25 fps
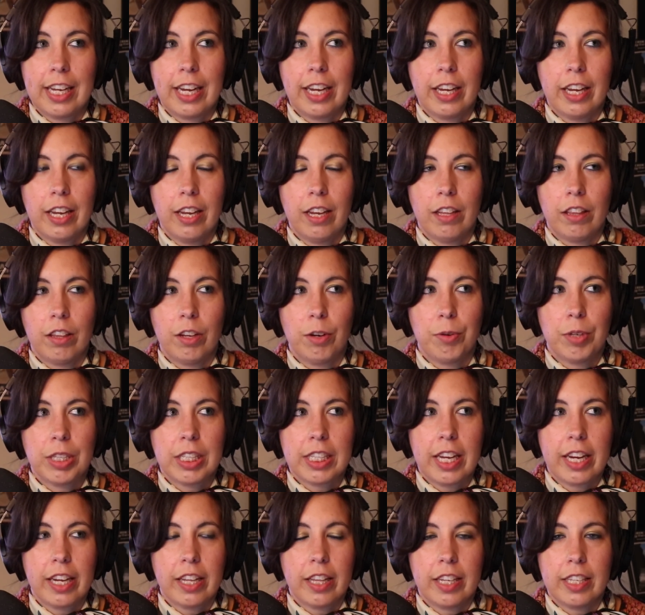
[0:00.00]
Like there
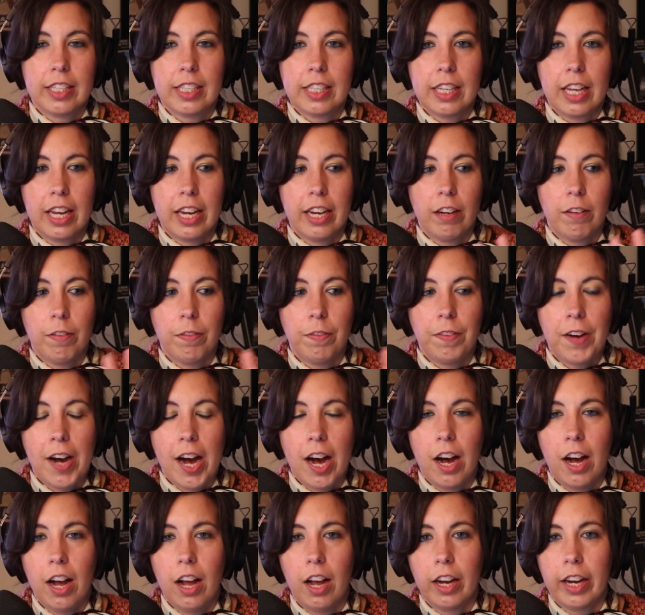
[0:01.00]
was like this like
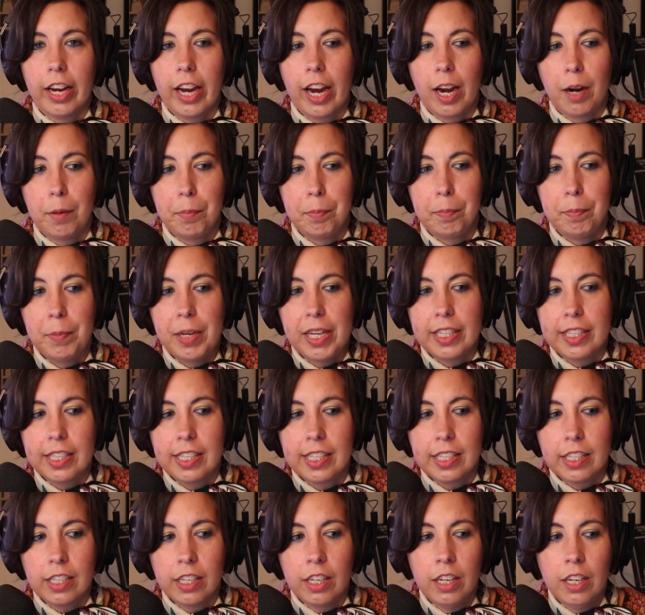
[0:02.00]
fog and
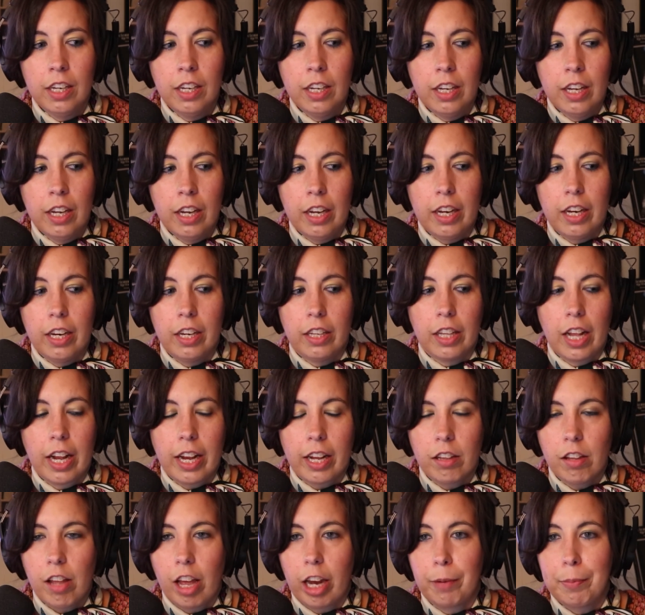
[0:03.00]
mist in
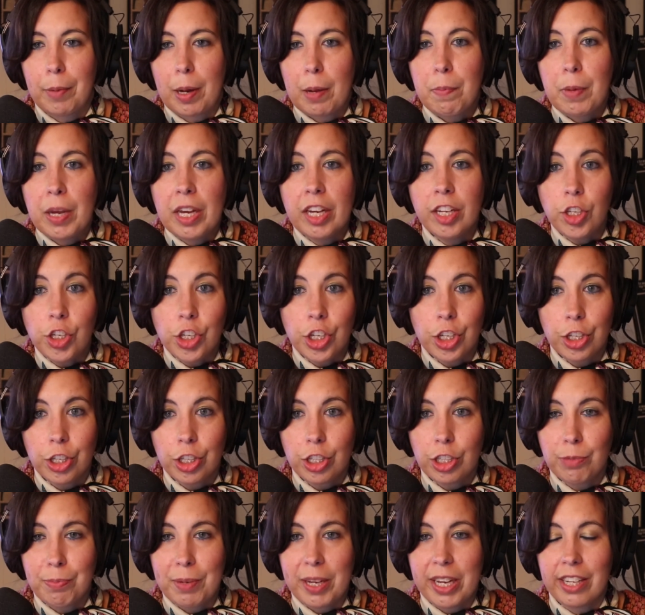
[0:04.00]
like a lot of my
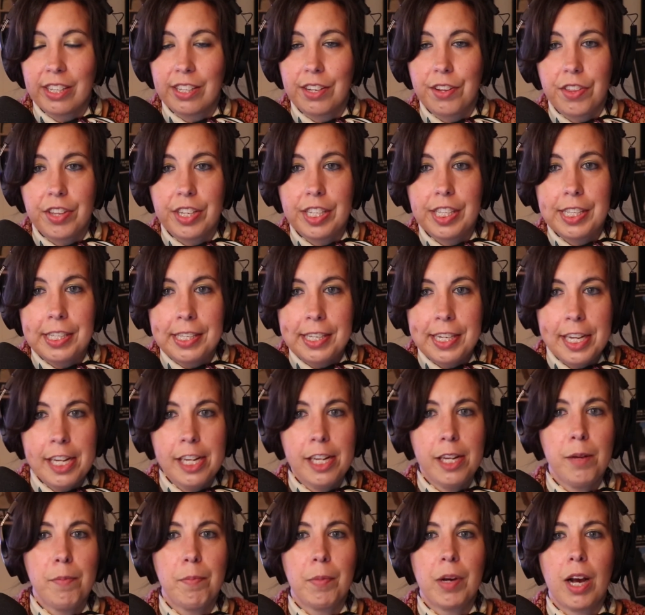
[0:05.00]
pictures because of the
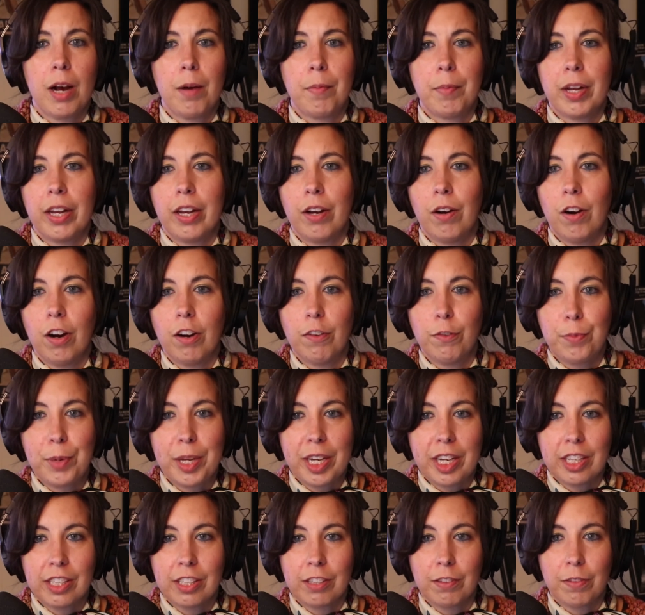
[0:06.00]
steam coming off
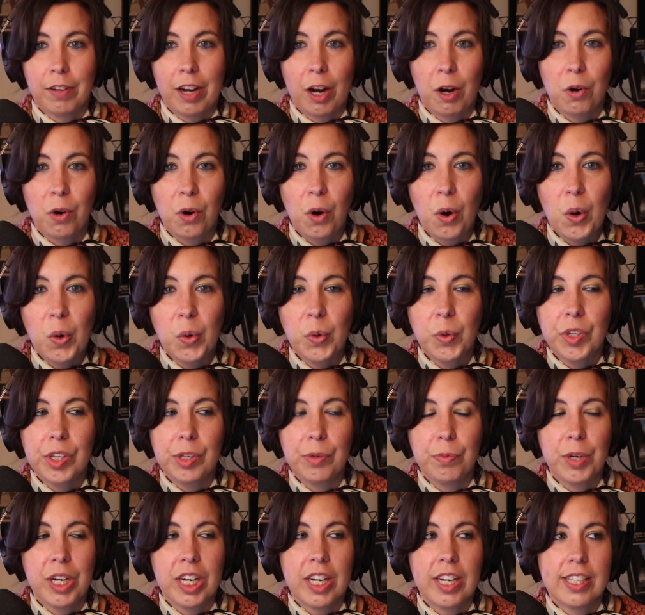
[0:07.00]
because of how cold
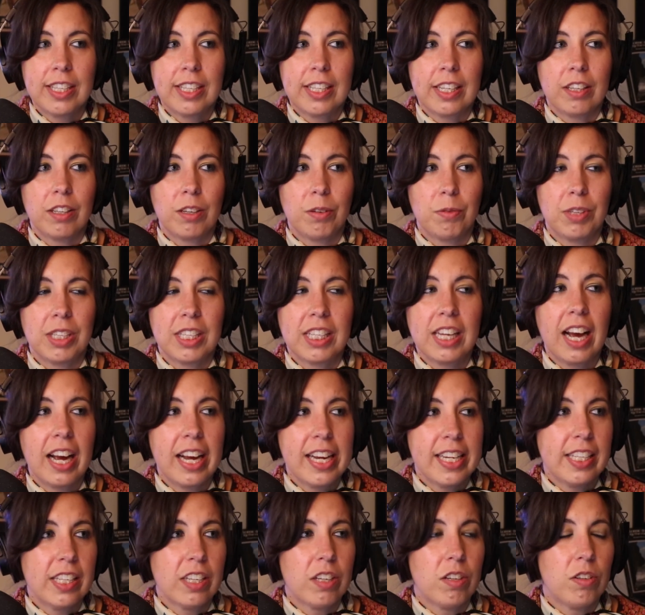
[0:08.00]
it was, and there was
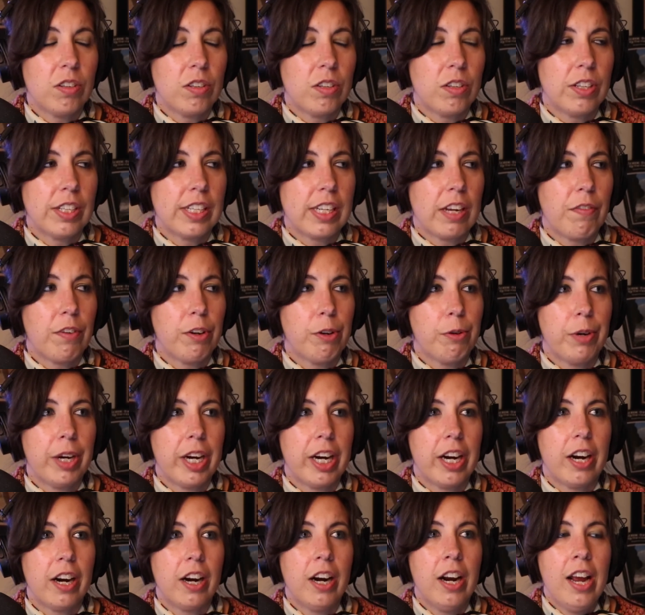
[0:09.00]
icicles
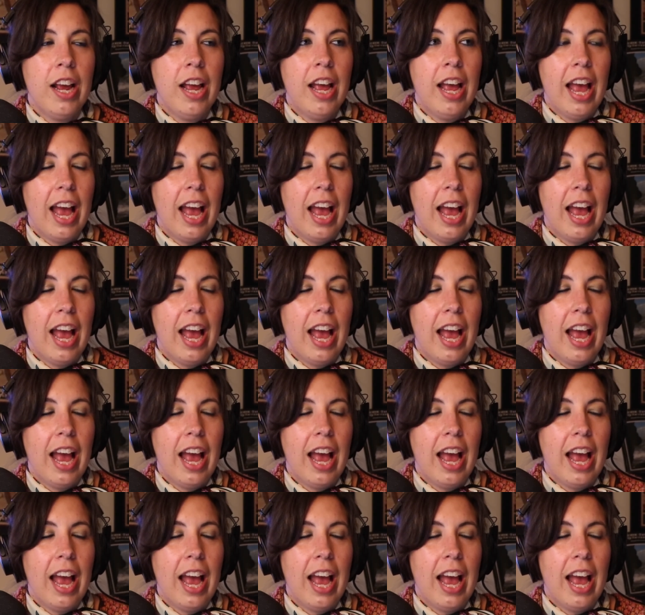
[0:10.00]
everywhere.